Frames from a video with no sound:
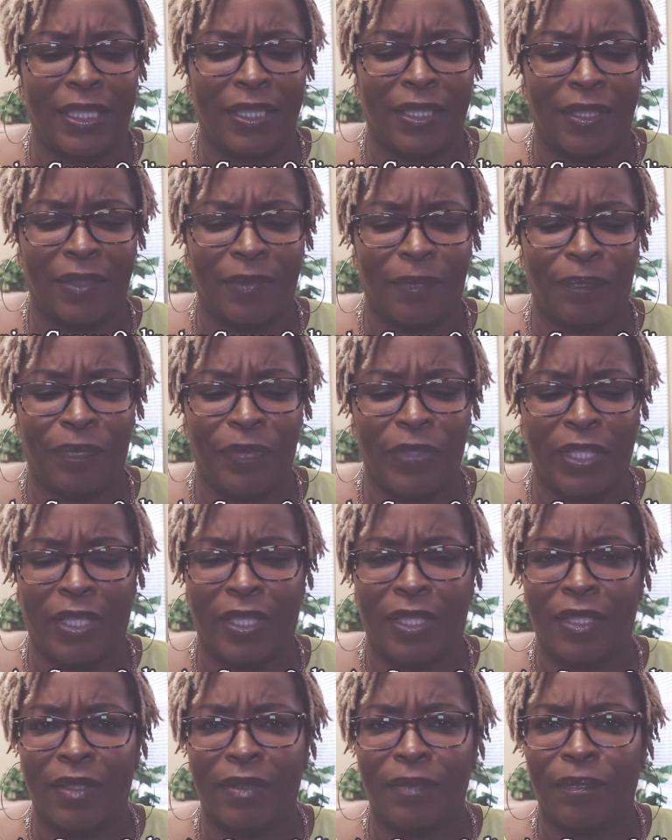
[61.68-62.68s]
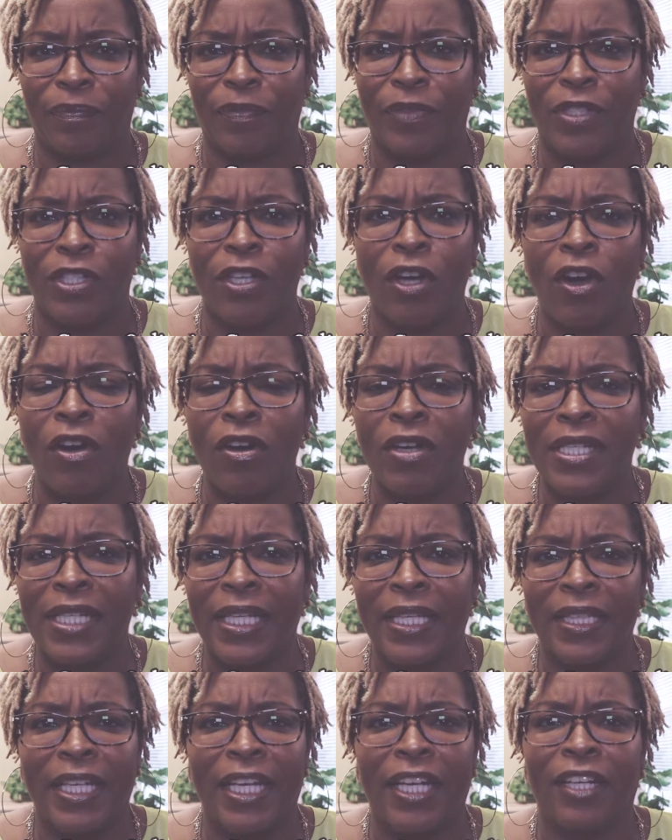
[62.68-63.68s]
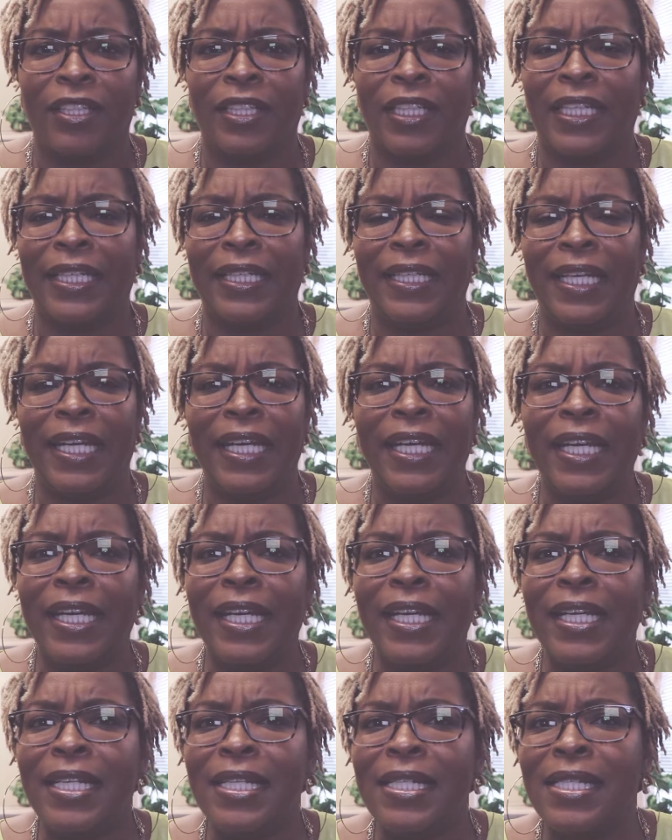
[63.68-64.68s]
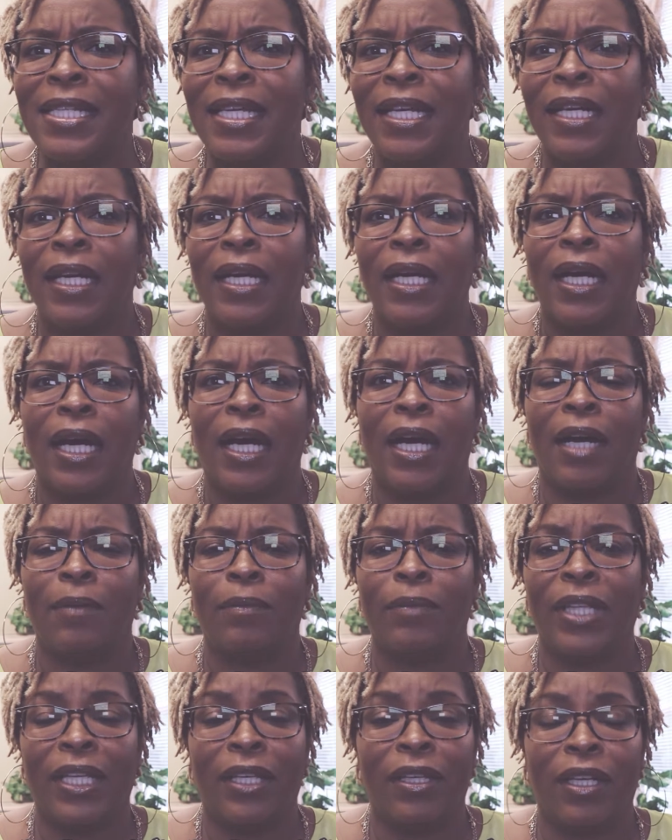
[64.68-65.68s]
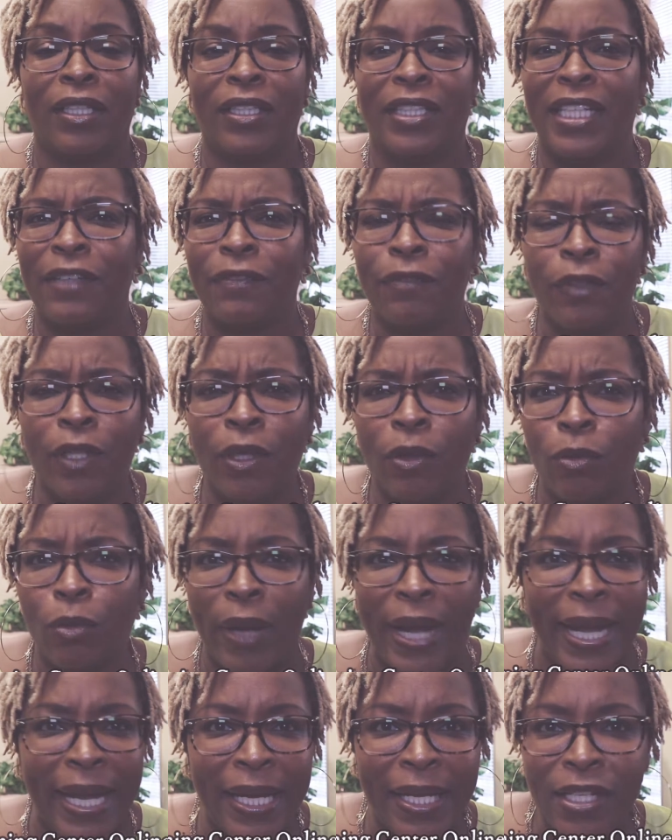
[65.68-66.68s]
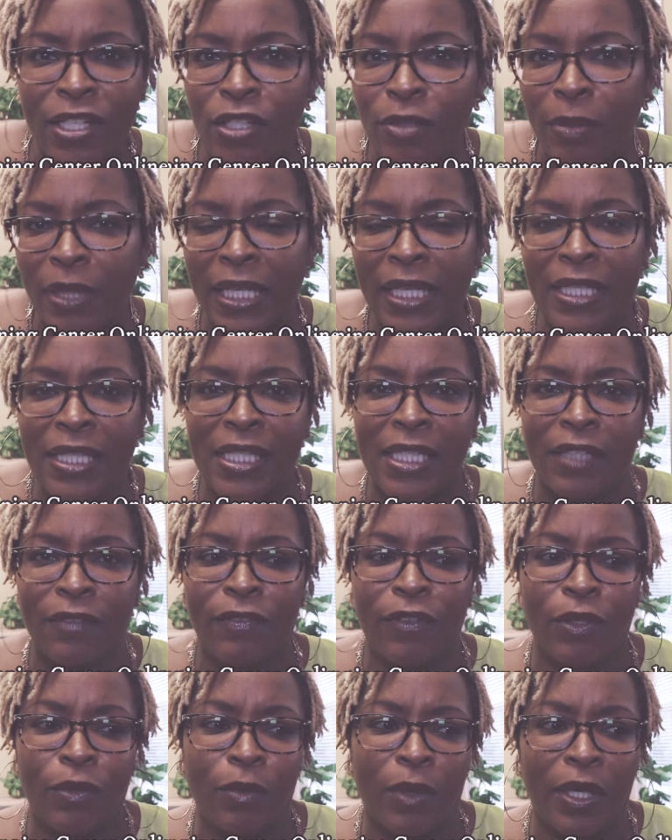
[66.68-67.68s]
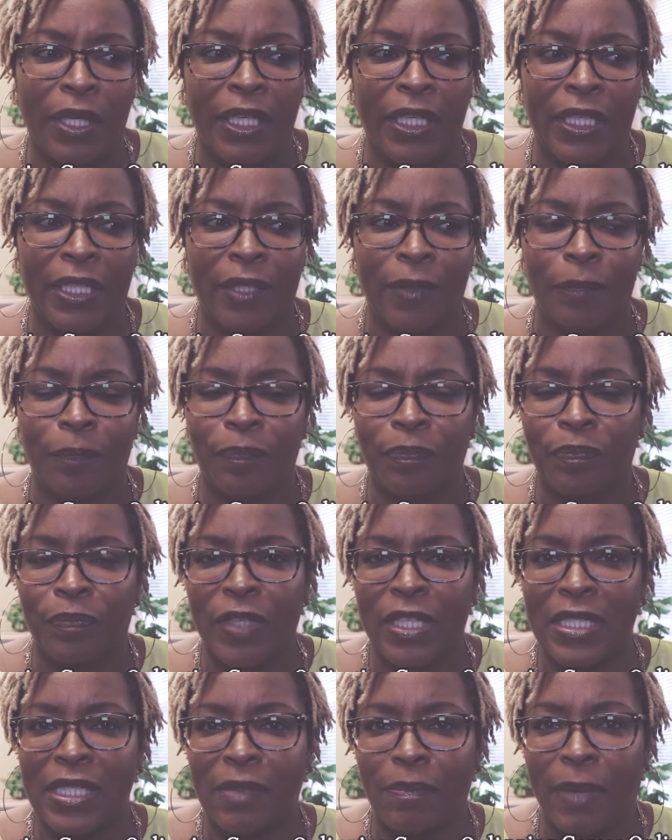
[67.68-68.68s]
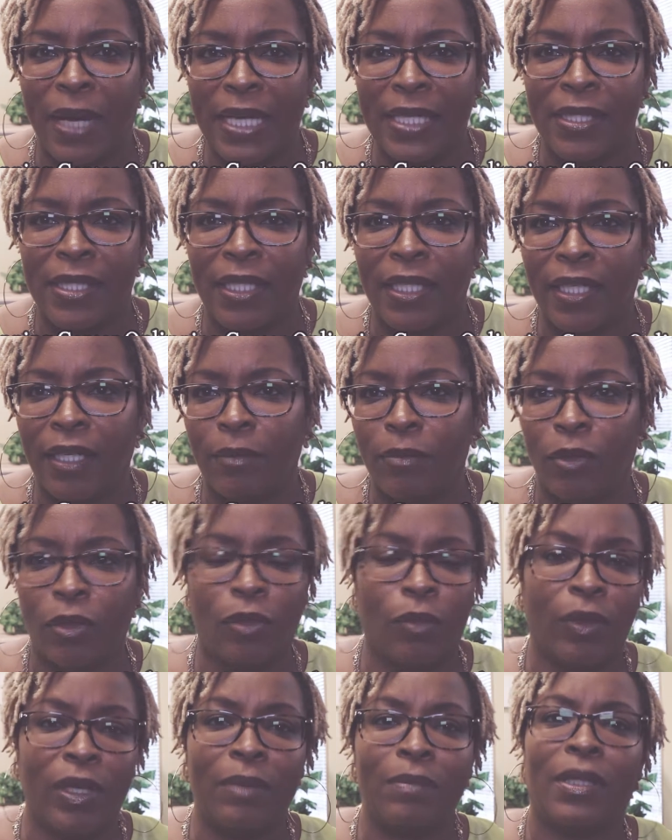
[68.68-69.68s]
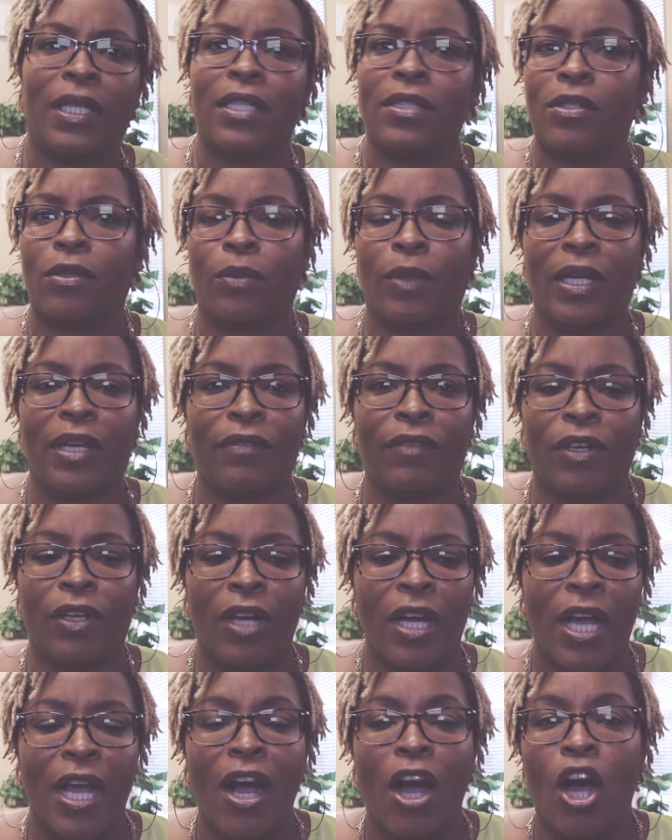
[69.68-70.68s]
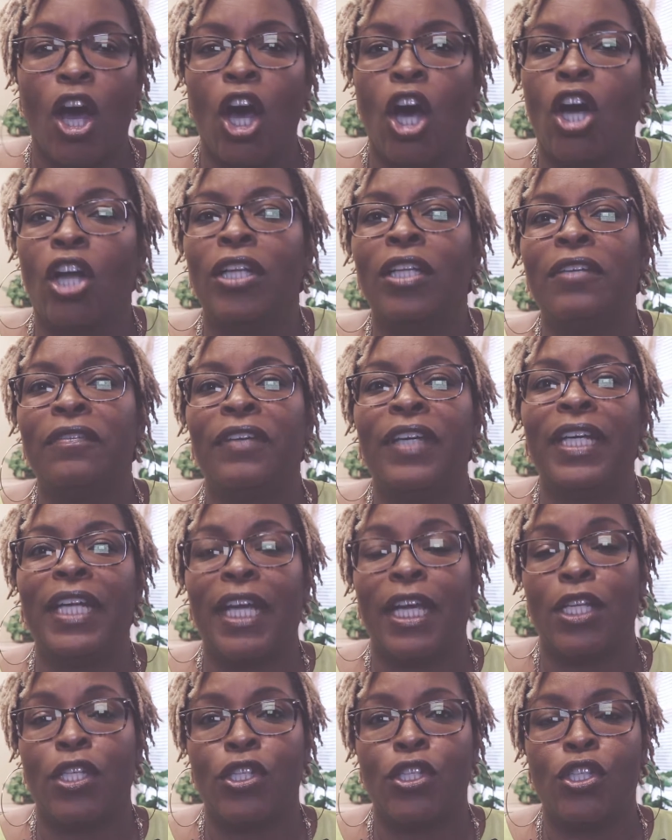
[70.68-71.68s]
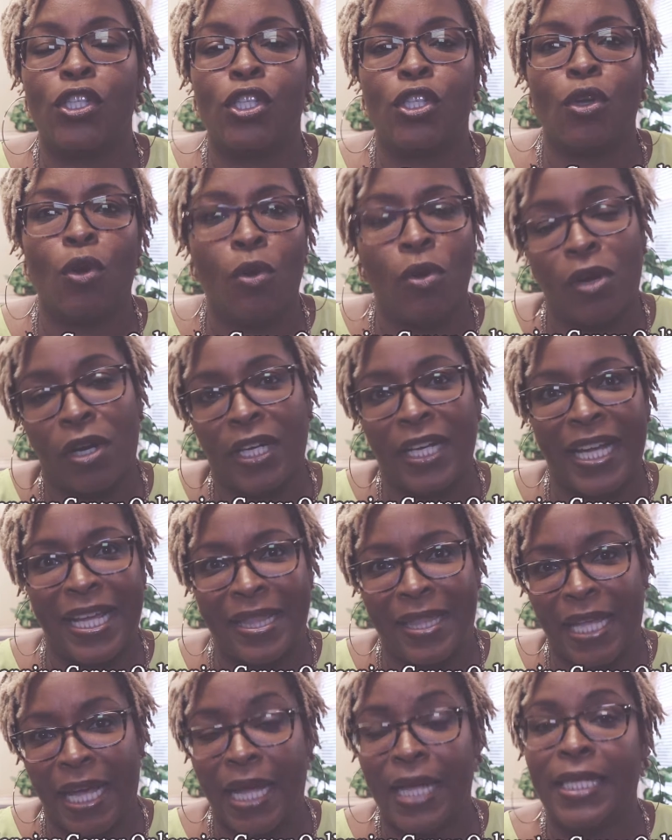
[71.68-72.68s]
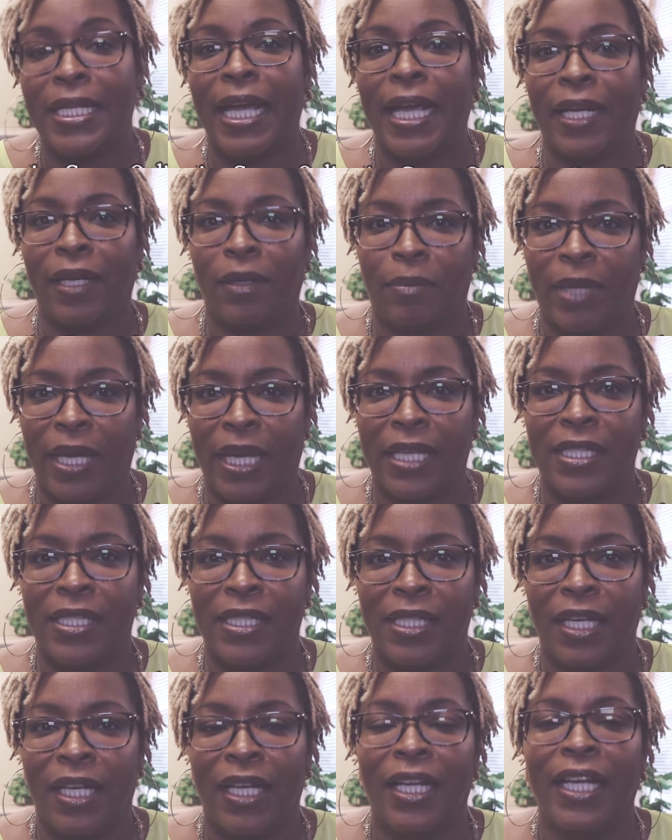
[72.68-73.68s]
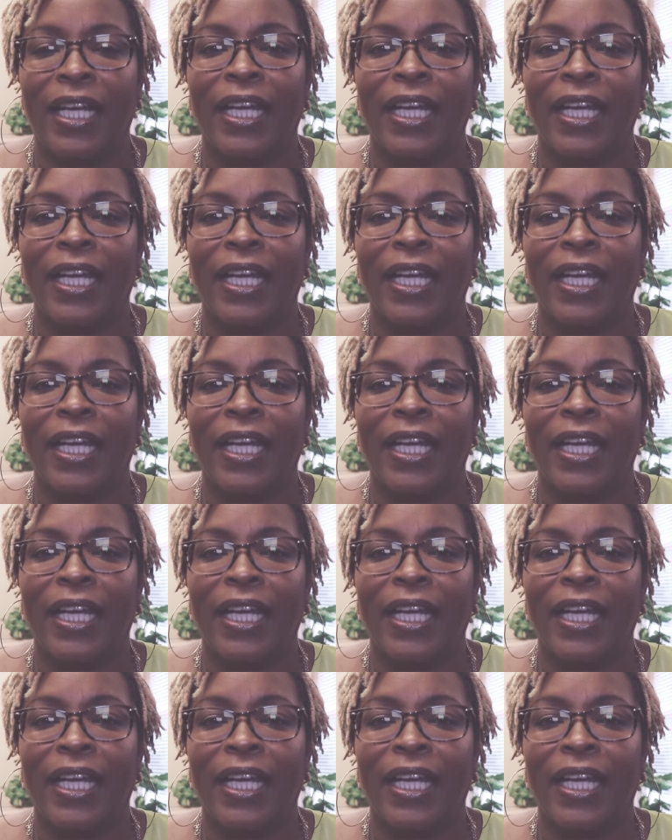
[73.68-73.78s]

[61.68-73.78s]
the songs in there, the keys, the different arrangements if you want to spice it up, do a remix or whatever. All of it is stored in that database.